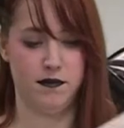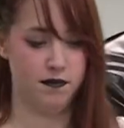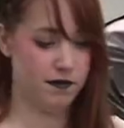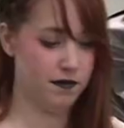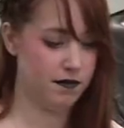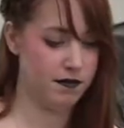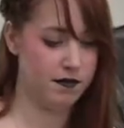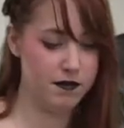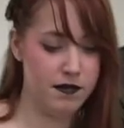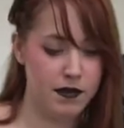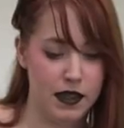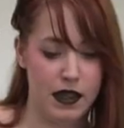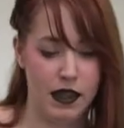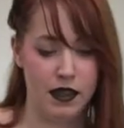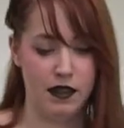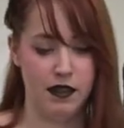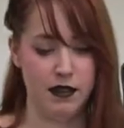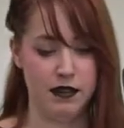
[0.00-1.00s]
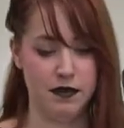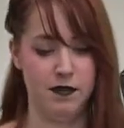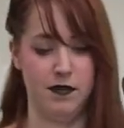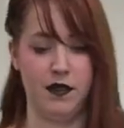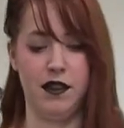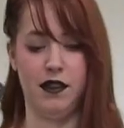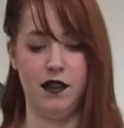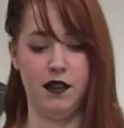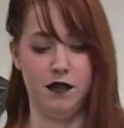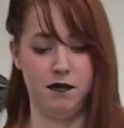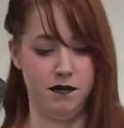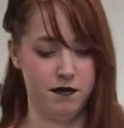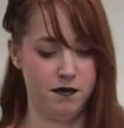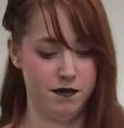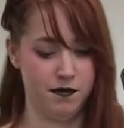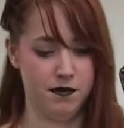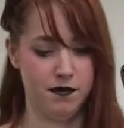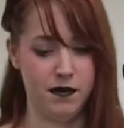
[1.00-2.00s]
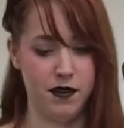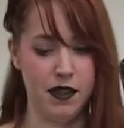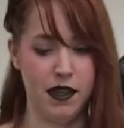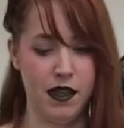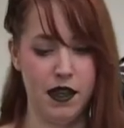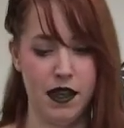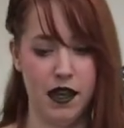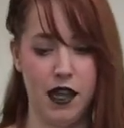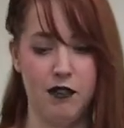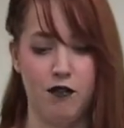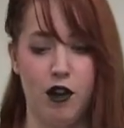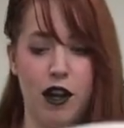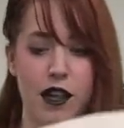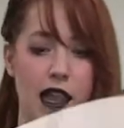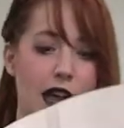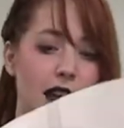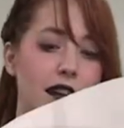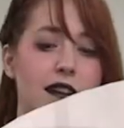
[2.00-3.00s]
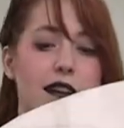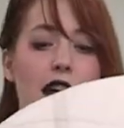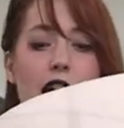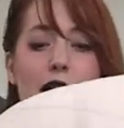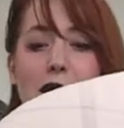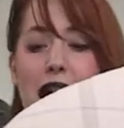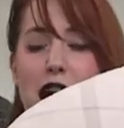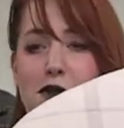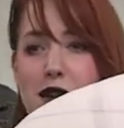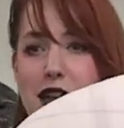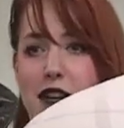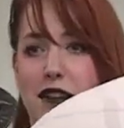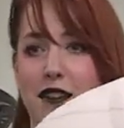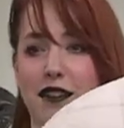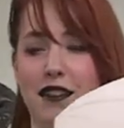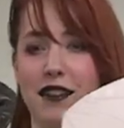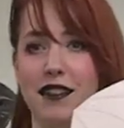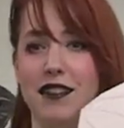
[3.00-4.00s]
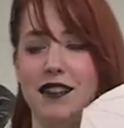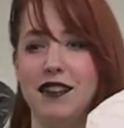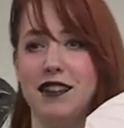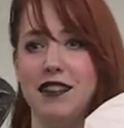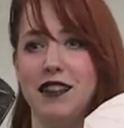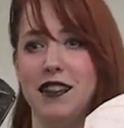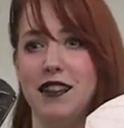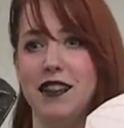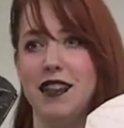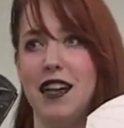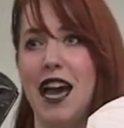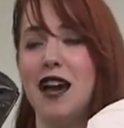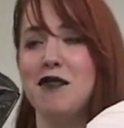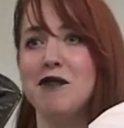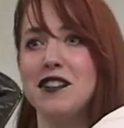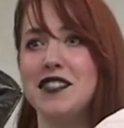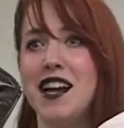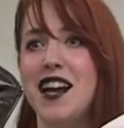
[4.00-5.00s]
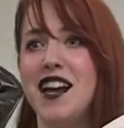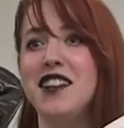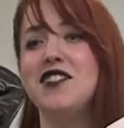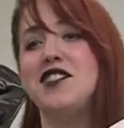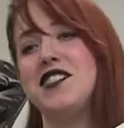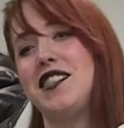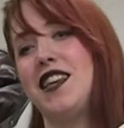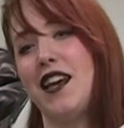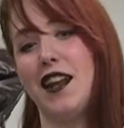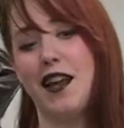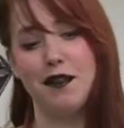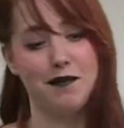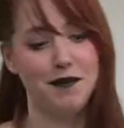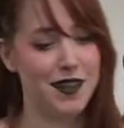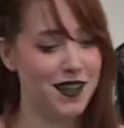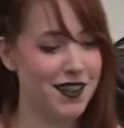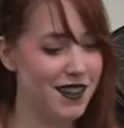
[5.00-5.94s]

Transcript: or cutting tool that you prefer. And voila, a bat wing. And we're done, just kidding.